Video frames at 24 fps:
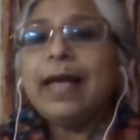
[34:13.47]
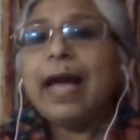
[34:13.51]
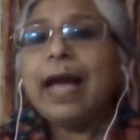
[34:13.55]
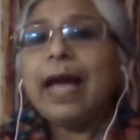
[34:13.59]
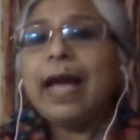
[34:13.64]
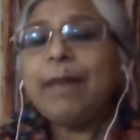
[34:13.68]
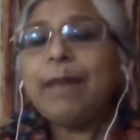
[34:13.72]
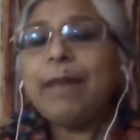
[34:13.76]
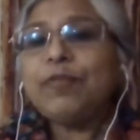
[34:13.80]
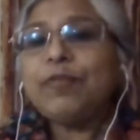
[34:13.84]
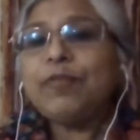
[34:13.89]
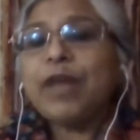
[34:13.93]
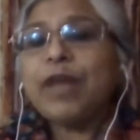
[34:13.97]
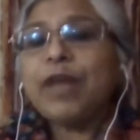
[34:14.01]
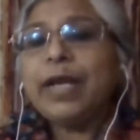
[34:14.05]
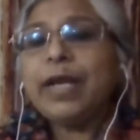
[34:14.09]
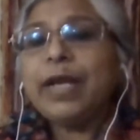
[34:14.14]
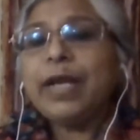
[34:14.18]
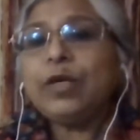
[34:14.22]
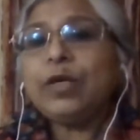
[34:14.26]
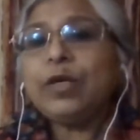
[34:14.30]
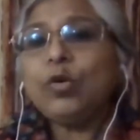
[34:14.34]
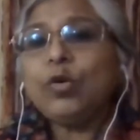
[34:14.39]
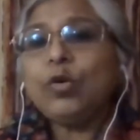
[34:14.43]
I'm
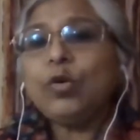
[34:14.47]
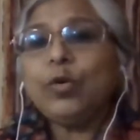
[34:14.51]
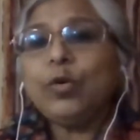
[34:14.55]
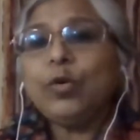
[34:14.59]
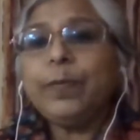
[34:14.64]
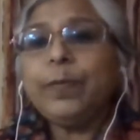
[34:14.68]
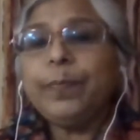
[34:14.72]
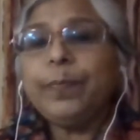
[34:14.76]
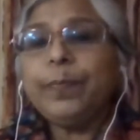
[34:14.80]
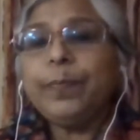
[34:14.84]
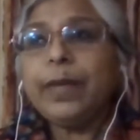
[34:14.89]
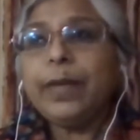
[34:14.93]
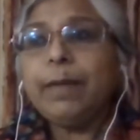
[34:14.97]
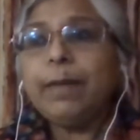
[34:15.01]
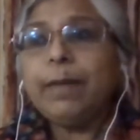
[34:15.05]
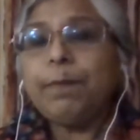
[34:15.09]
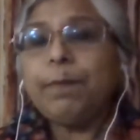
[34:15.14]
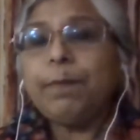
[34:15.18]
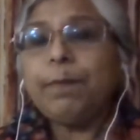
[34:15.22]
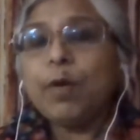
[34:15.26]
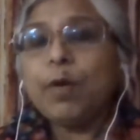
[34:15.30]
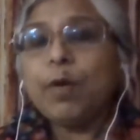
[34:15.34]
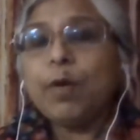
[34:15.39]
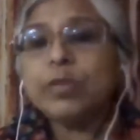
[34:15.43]
trying to
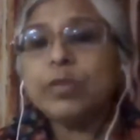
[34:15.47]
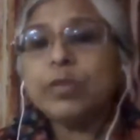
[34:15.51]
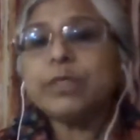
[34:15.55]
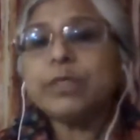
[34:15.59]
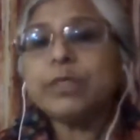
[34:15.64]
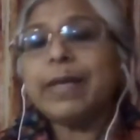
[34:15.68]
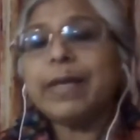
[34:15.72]
impose